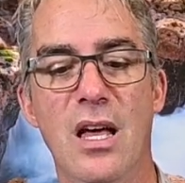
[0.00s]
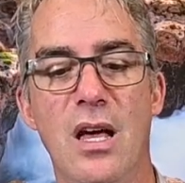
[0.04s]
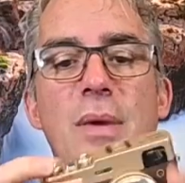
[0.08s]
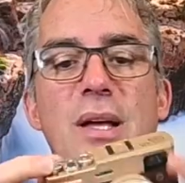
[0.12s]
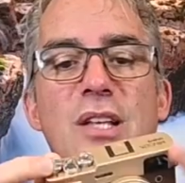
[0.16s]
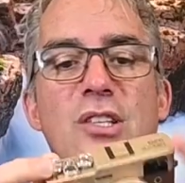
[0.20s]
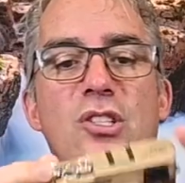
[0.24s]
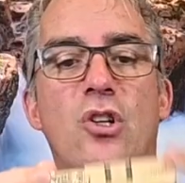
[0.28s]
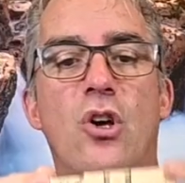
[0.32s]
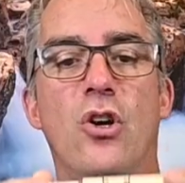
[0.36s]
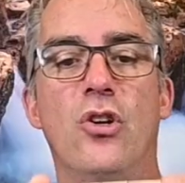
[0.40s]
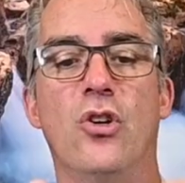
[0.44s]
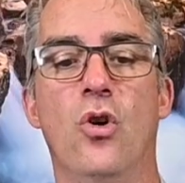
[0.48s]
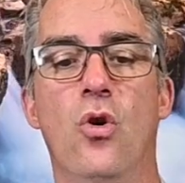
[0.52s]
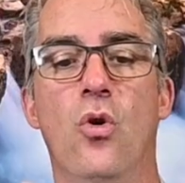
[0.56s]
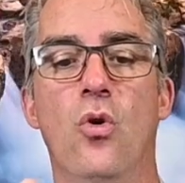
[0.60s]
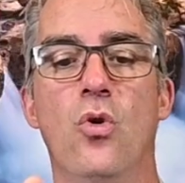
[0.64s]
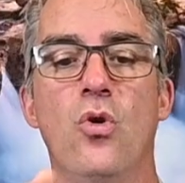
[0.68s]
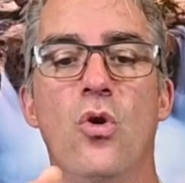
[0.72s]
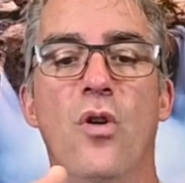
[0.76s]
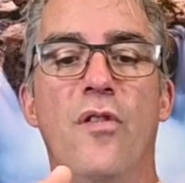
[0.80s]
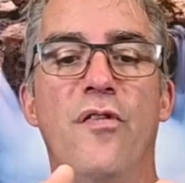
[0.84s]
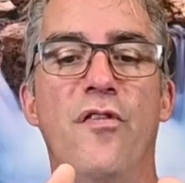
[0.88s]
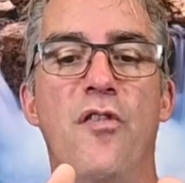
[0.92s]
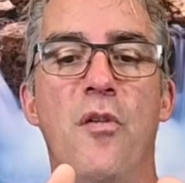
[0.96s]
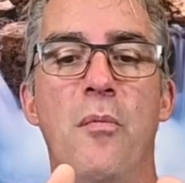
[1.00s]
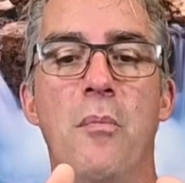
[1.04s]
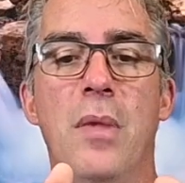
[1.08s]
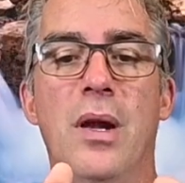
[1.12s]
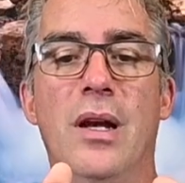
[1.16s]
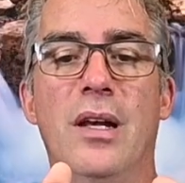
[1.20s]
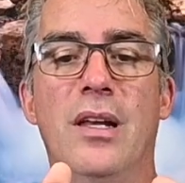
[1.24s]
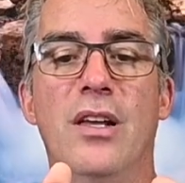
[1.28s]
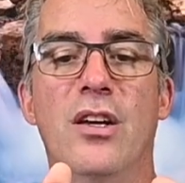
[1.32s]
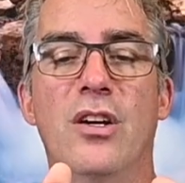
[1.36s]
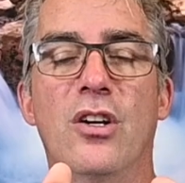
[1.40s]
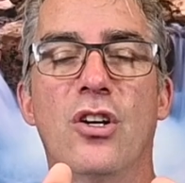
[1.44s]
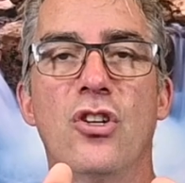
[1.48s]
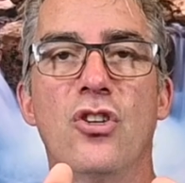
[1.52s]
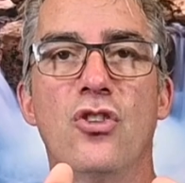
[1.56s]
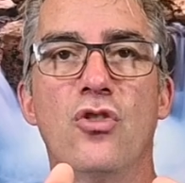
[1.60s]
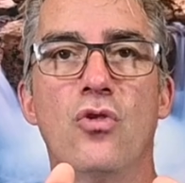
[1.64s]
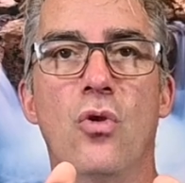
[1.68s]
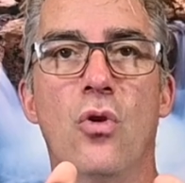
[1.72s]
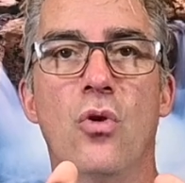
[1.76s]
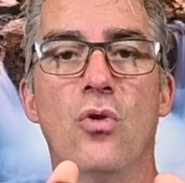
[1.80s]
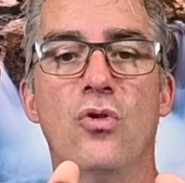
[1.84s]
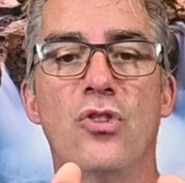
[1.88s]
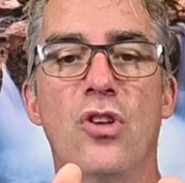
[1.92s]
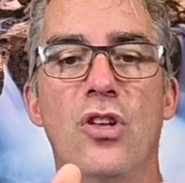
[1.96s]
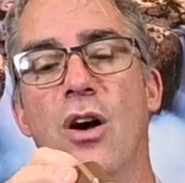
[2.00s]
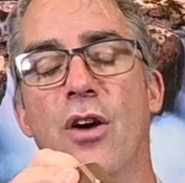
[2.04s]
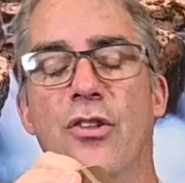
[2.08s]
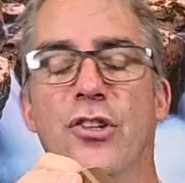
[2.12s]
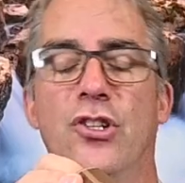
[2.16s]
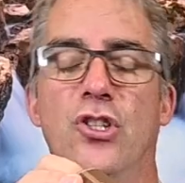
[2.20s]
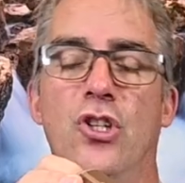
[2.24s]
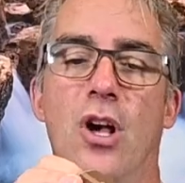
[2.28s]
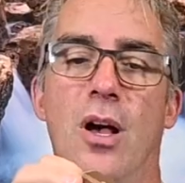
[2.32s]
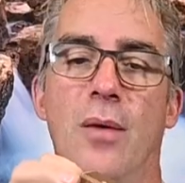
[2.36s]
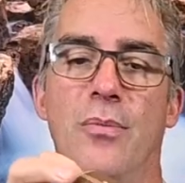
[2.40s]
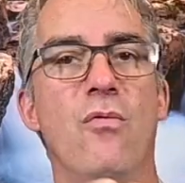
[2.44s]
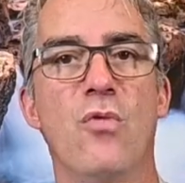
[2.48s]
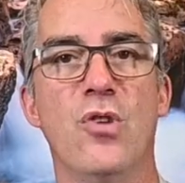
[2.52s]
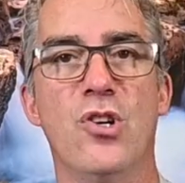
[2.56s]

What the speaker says: It's got all your familiar controls on the top.